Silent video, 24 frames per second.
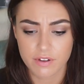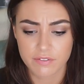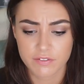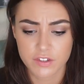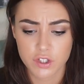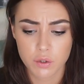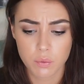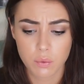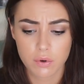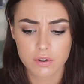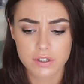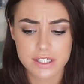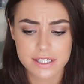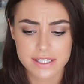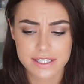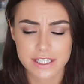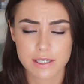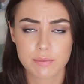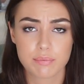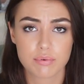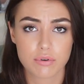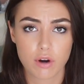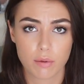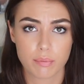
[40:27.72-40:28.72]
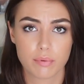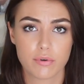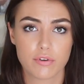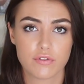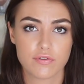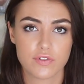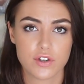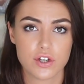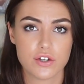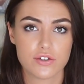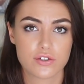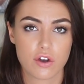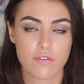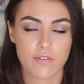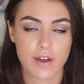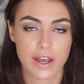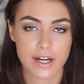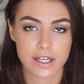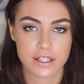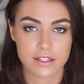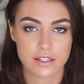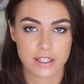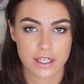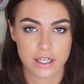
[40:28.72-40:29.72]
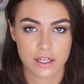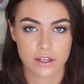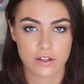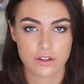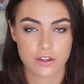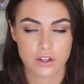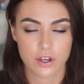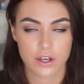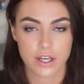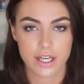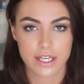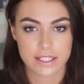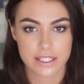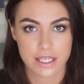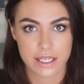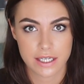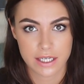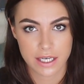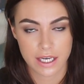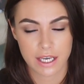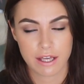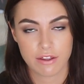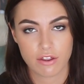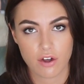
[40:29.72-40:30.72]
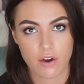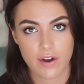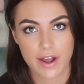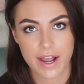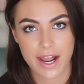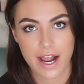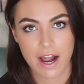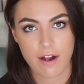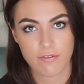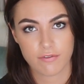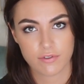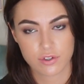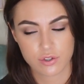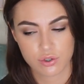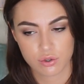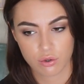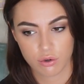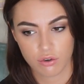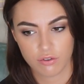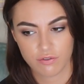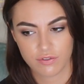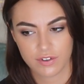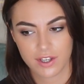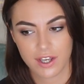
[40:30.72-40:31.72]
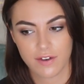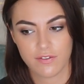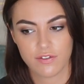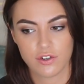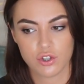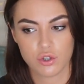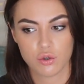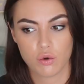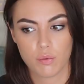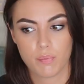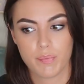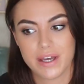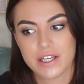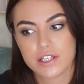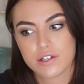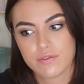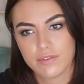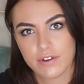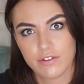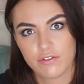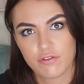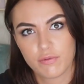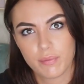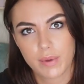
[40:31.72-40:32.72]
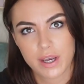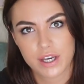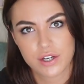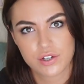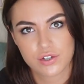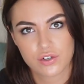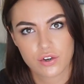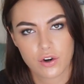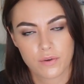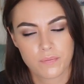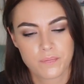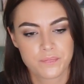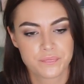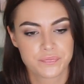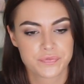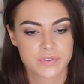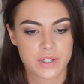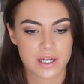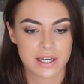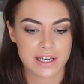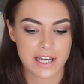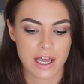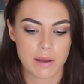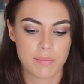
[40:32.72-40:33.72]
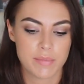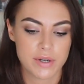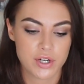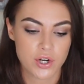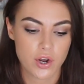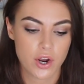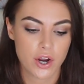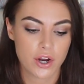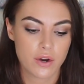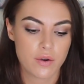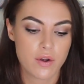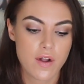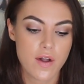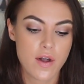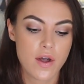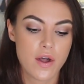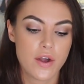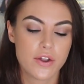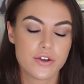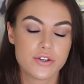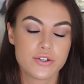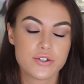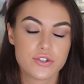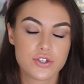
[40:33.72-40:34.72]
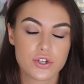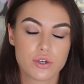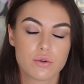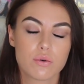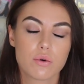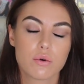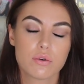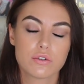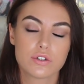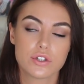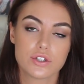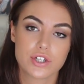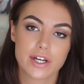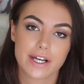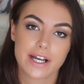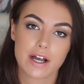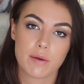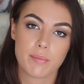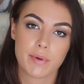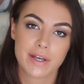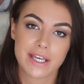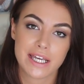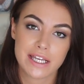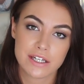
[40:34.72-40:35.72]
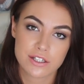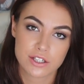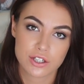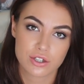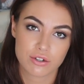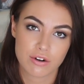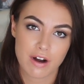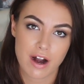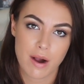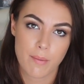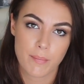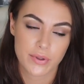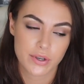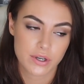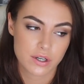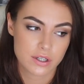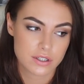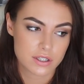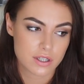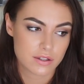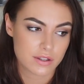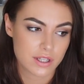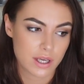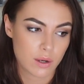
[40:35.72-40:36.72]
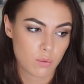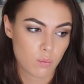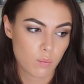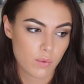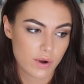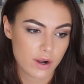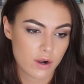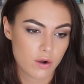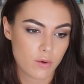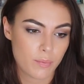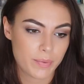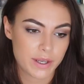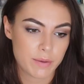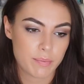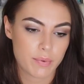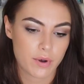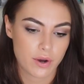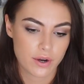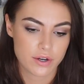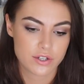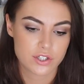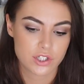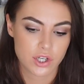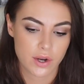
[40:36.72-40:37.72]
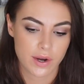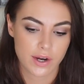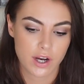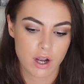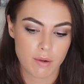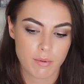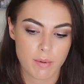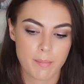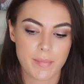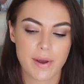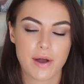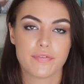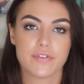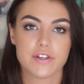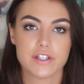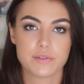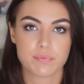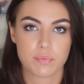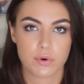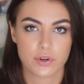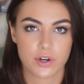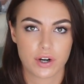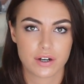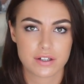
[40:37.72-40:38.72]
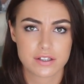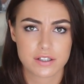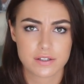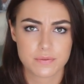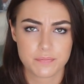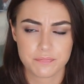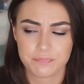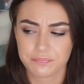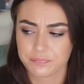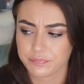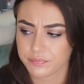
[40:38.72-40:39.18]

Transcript: If you want to see proper reviews of anything that is in here that I haven't sort of given you a bit of information on, let me know. Do also check out my Instagram because there will be posts going up about these products.